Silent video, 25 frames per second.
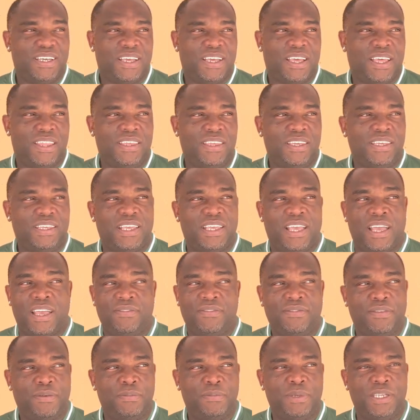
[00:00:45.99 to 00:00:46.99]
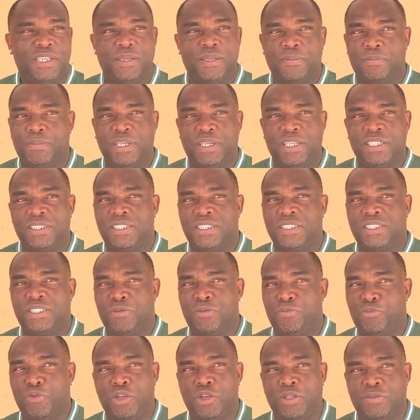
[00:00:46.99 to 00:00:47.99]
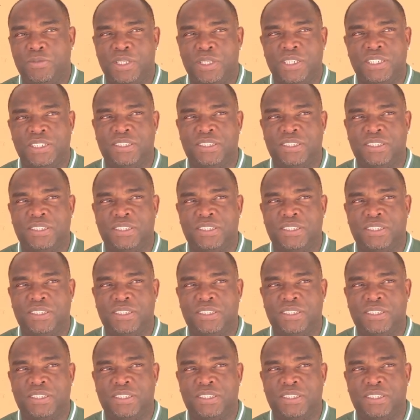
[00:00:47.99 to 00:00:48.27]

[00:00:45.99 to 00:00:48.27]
I think, for me, the biggest disappointment